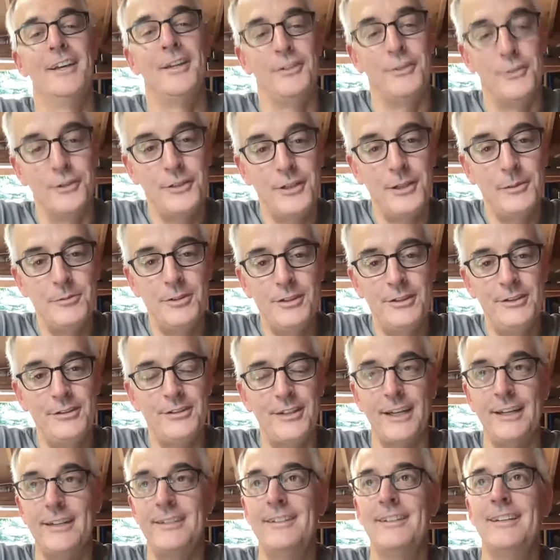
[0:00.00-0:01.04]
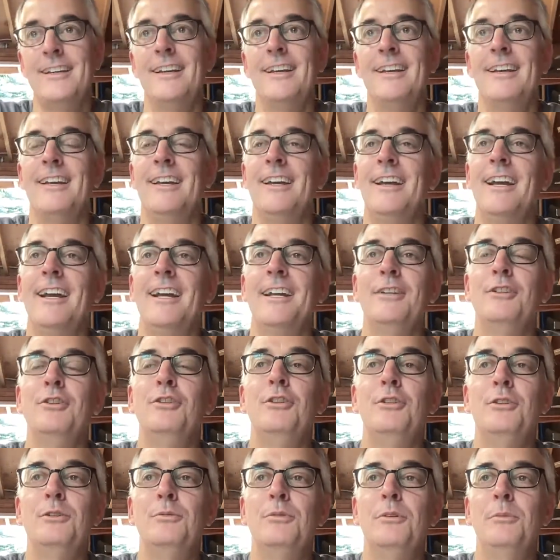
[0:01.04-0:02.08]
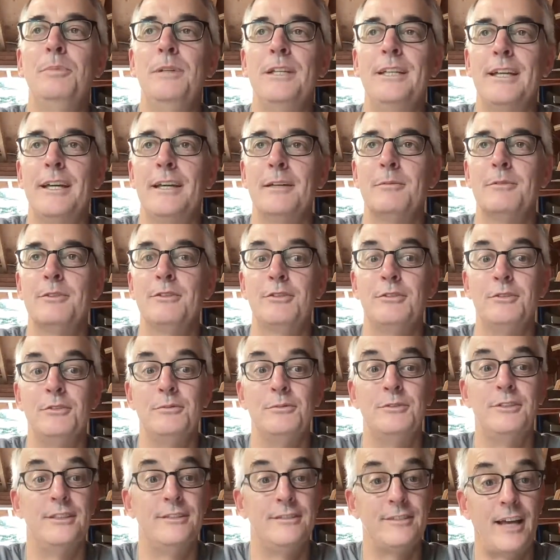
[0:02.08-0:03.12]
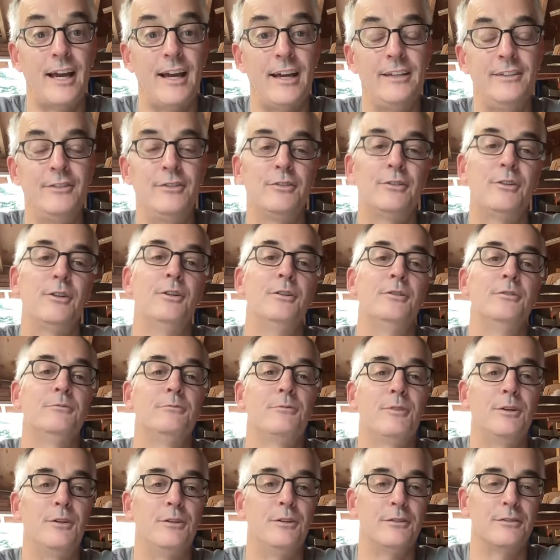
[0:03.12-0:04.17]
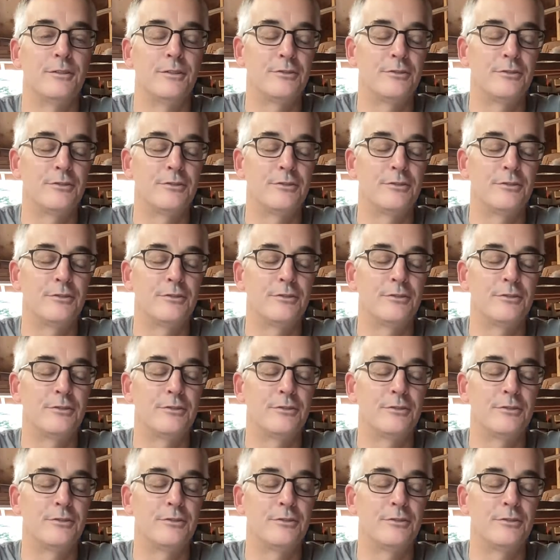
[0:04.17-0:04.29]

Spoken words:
you'll come to the site and you will be able to design your own roll.